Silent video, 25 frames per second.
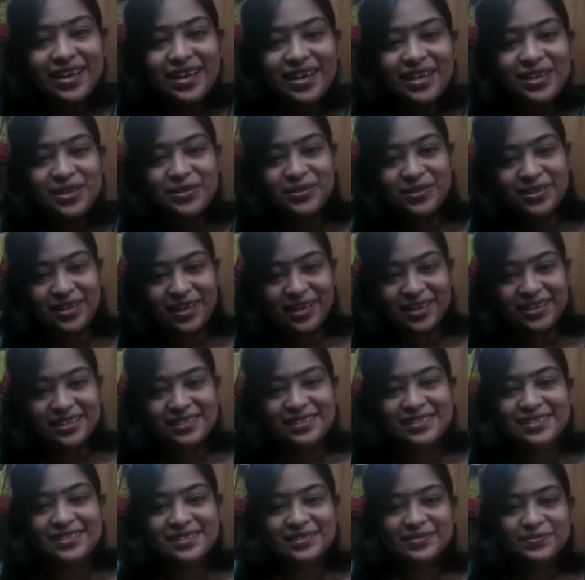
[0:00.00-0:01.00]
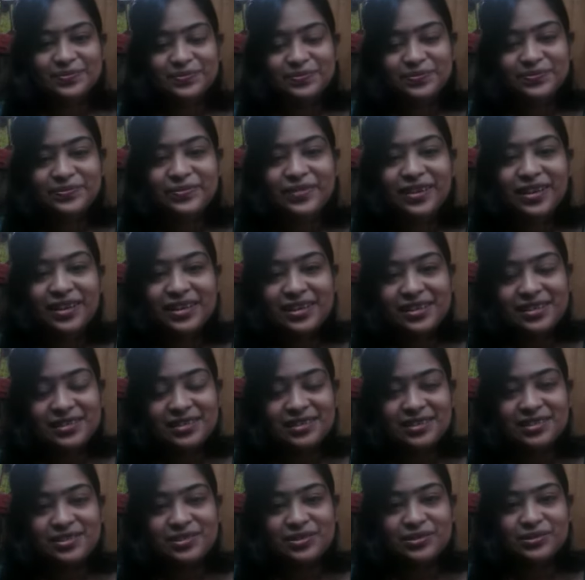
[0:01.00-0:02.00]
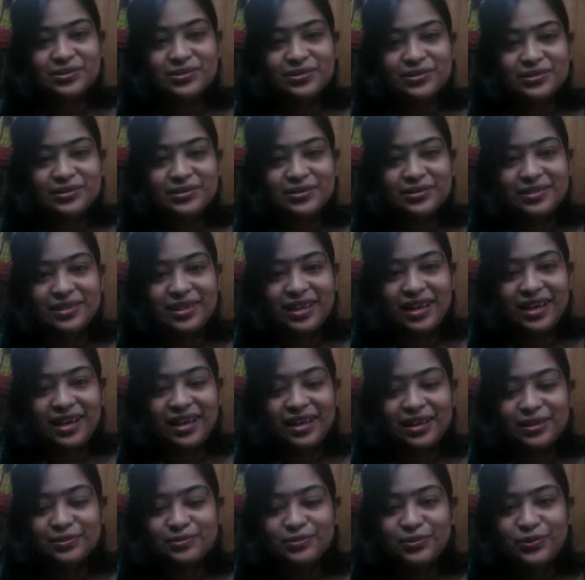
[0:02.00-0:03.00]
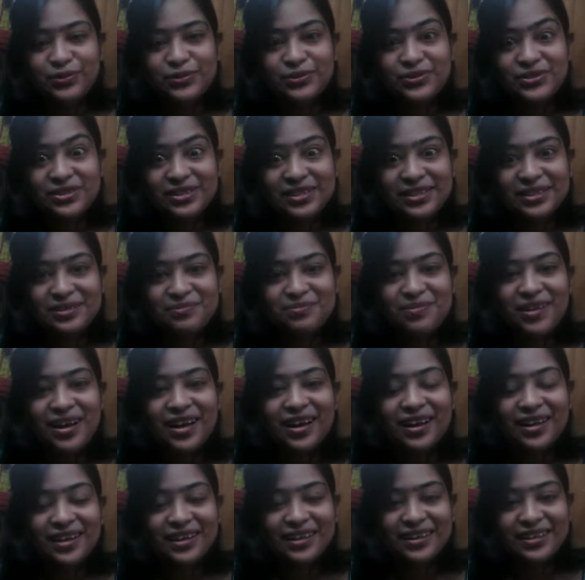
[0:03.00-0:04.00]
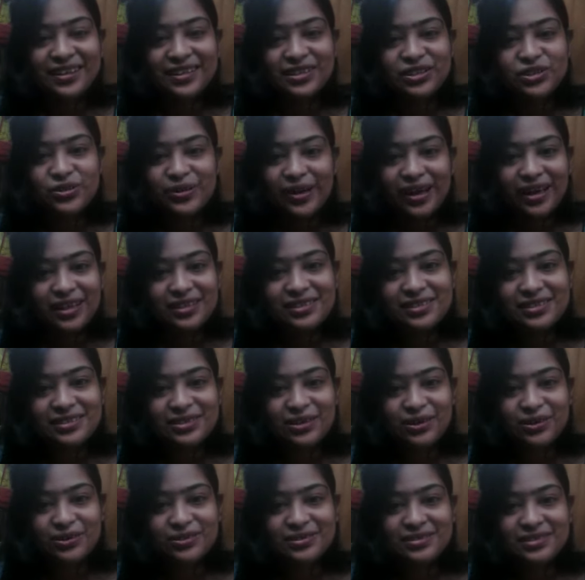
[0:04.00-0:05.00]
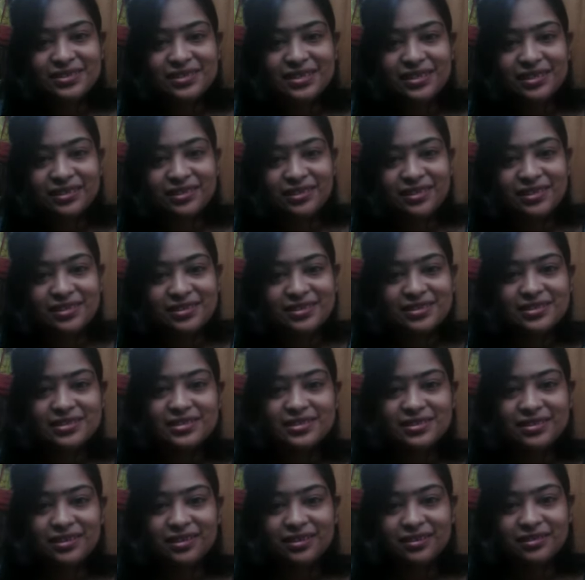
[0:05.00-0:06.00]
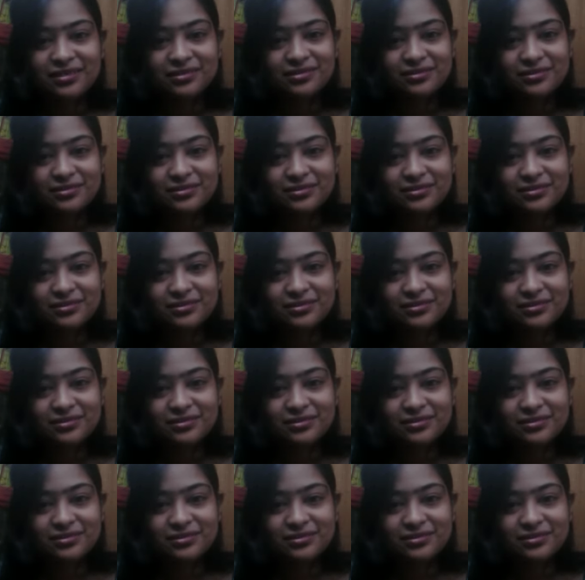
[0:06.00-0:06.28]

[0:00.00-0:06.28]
Hello, guys. So, I'm posting my trial songs in this uh,